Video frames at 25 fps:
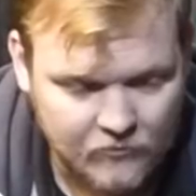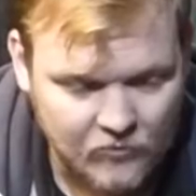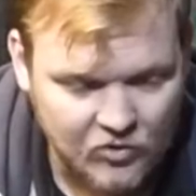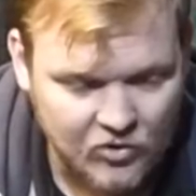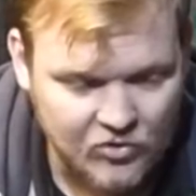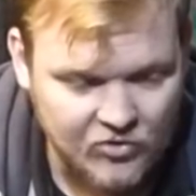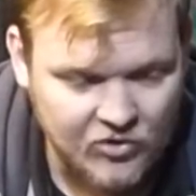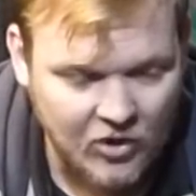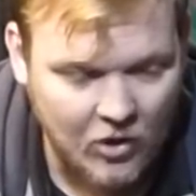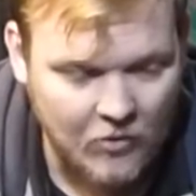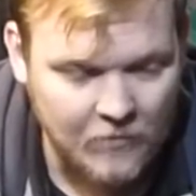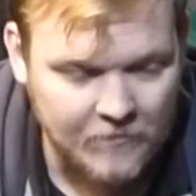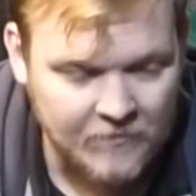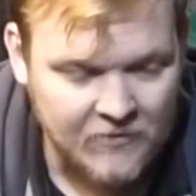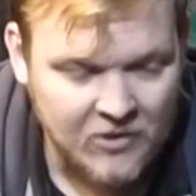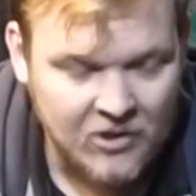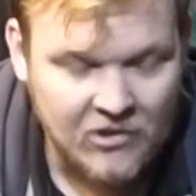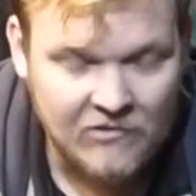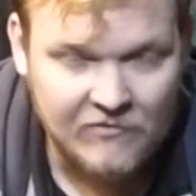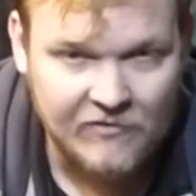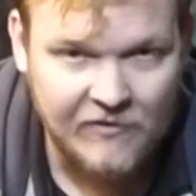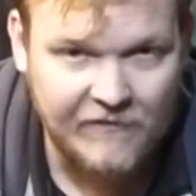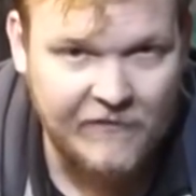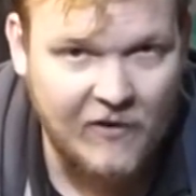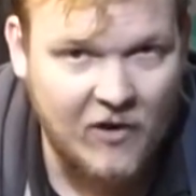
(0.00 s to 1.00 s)
So,
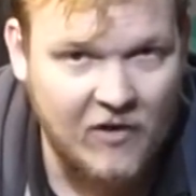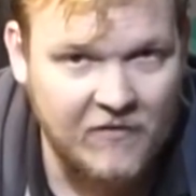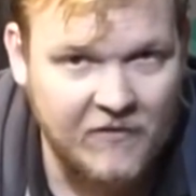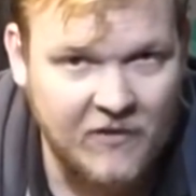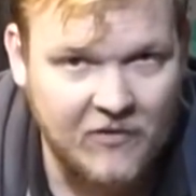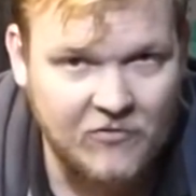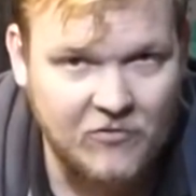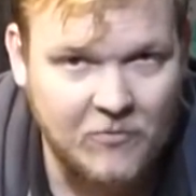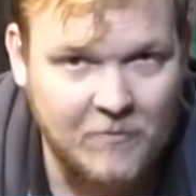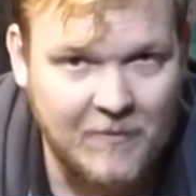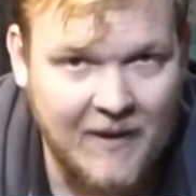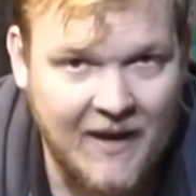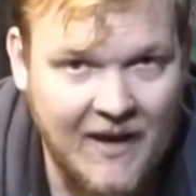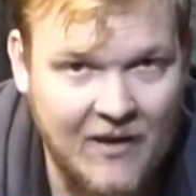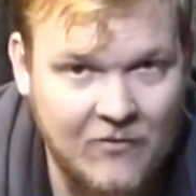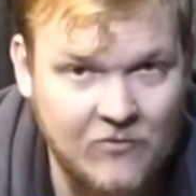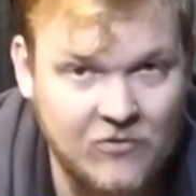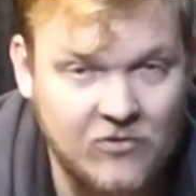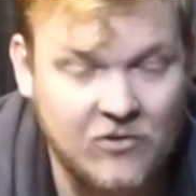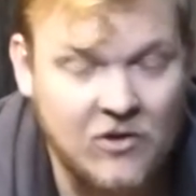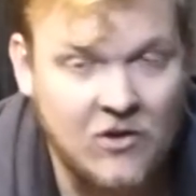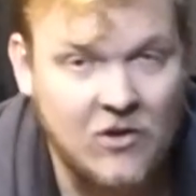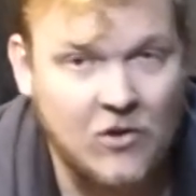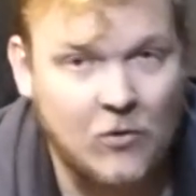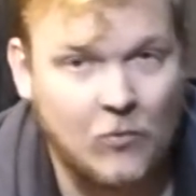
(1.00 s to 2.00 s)
for
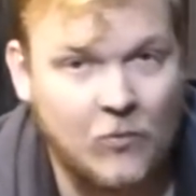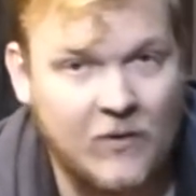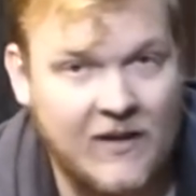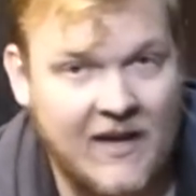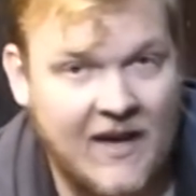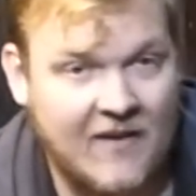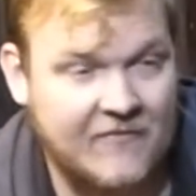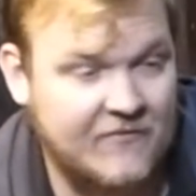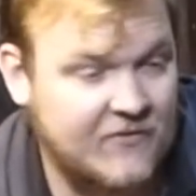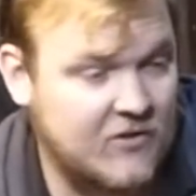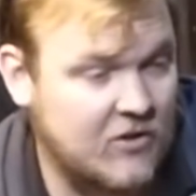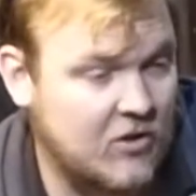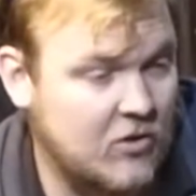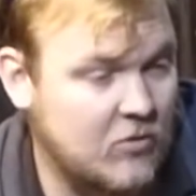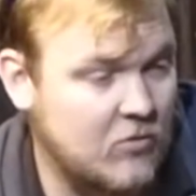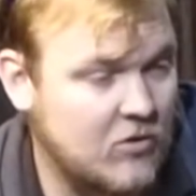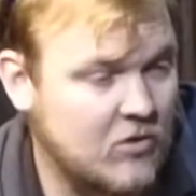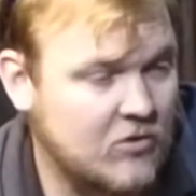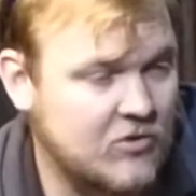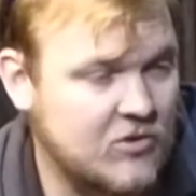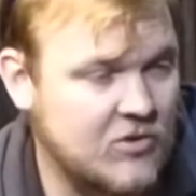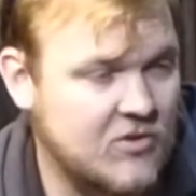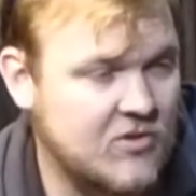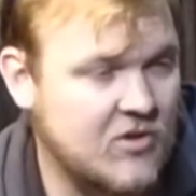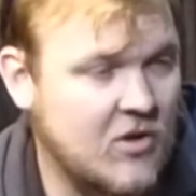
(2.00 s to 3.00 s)
£500, we have to
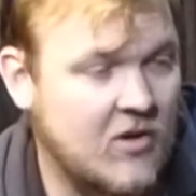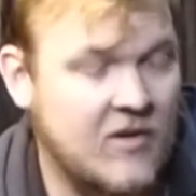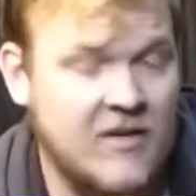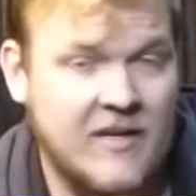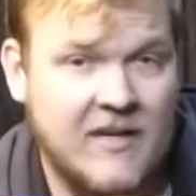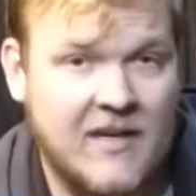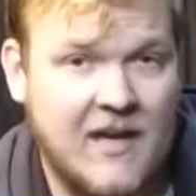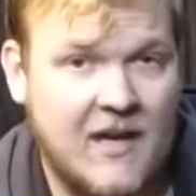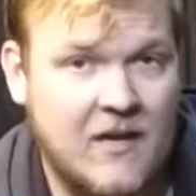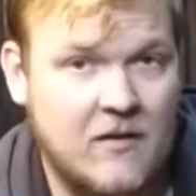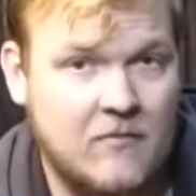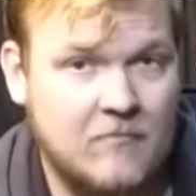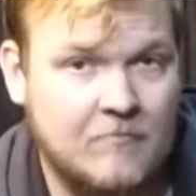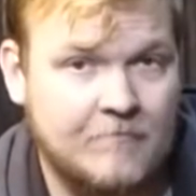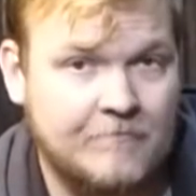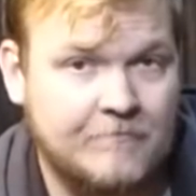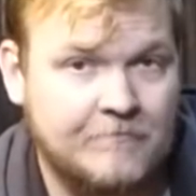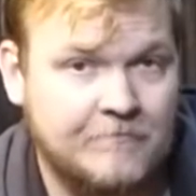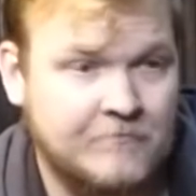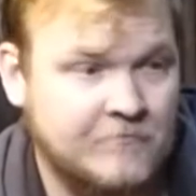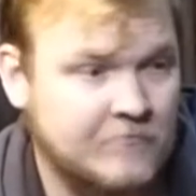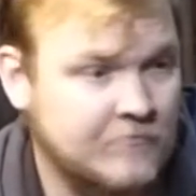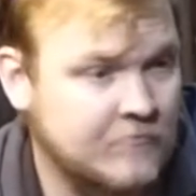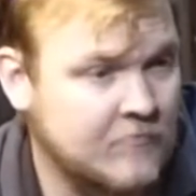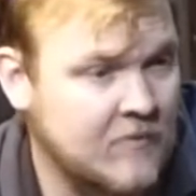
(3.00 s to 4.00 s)
design a gate,
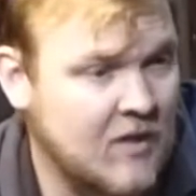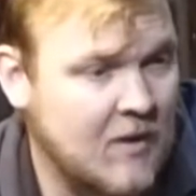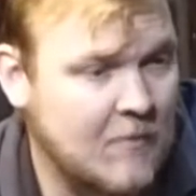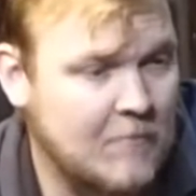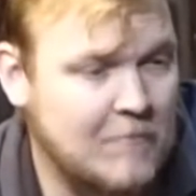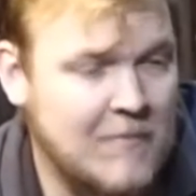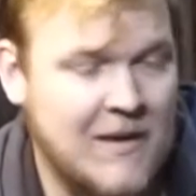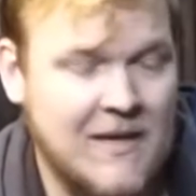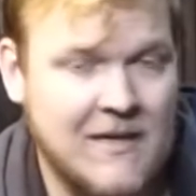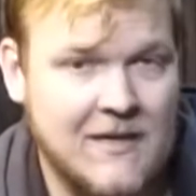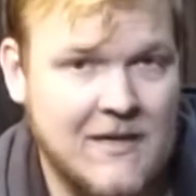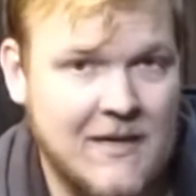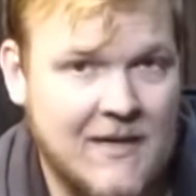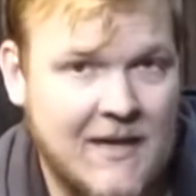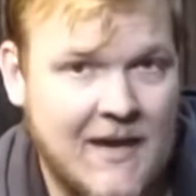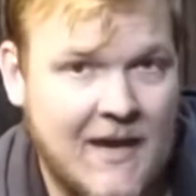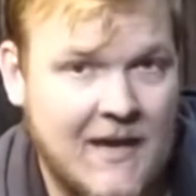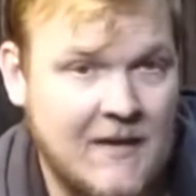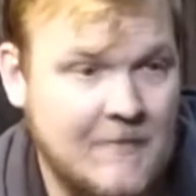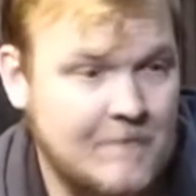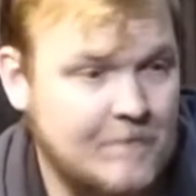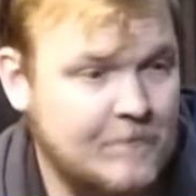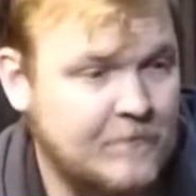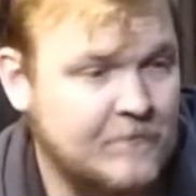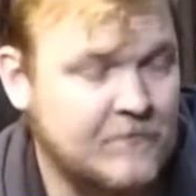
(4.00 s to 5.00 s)
make a
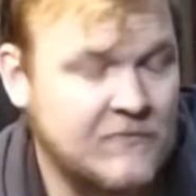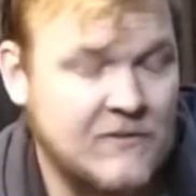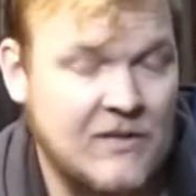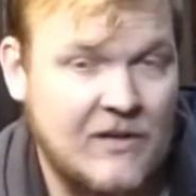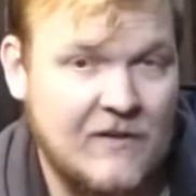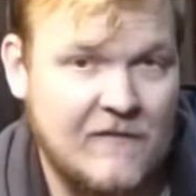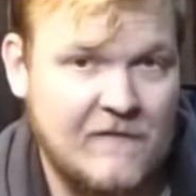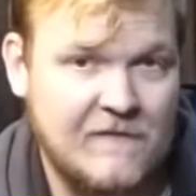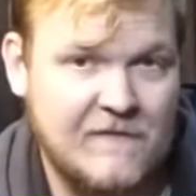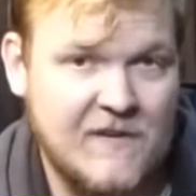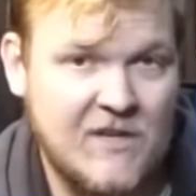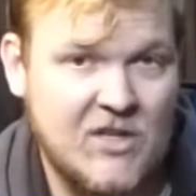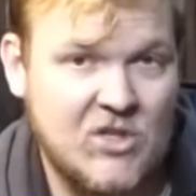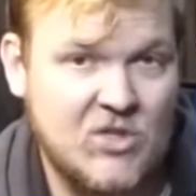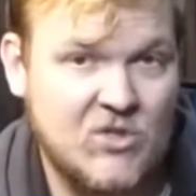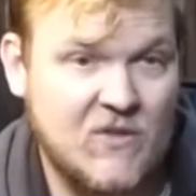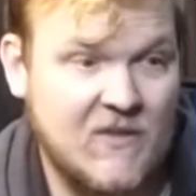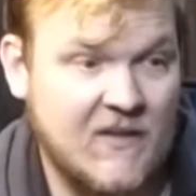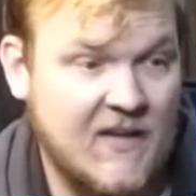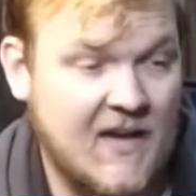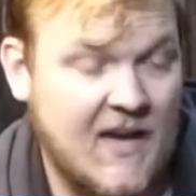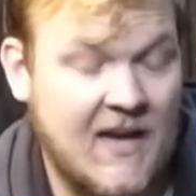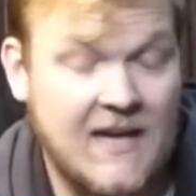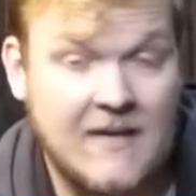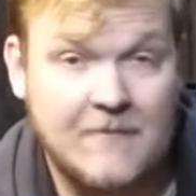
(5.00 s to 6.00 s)
gate, finish
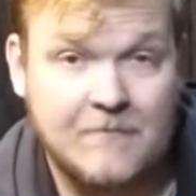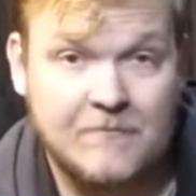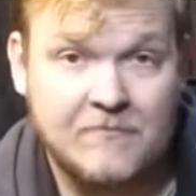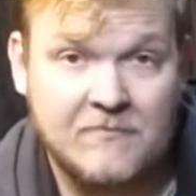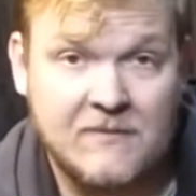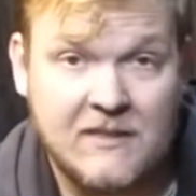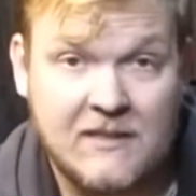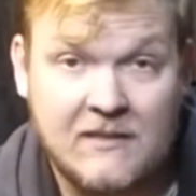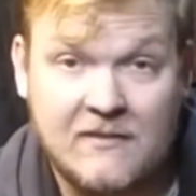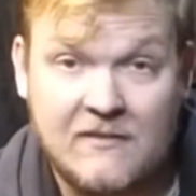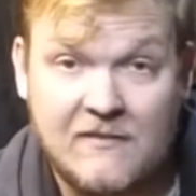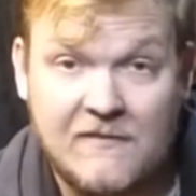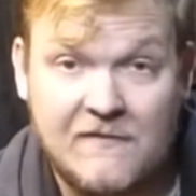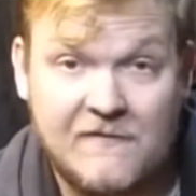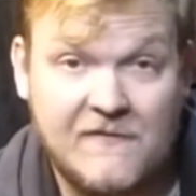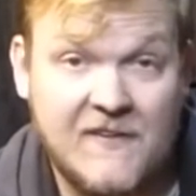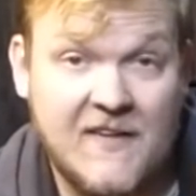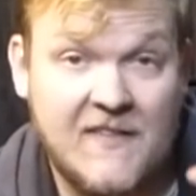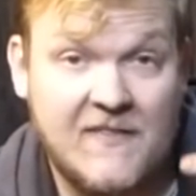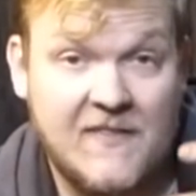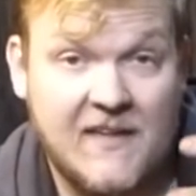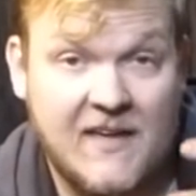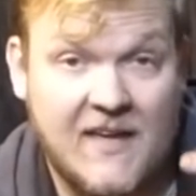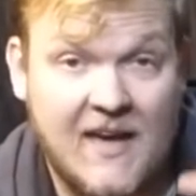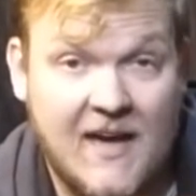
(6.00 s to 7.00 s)
the gate,
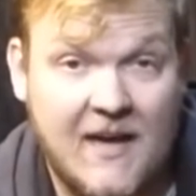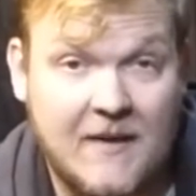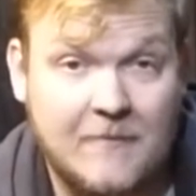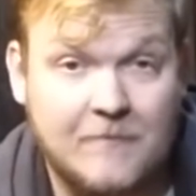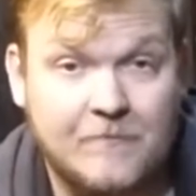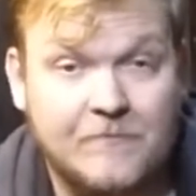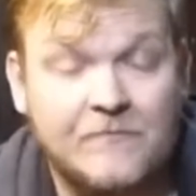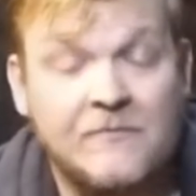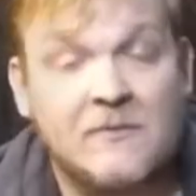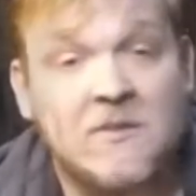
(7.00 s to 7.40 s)
fit the gate.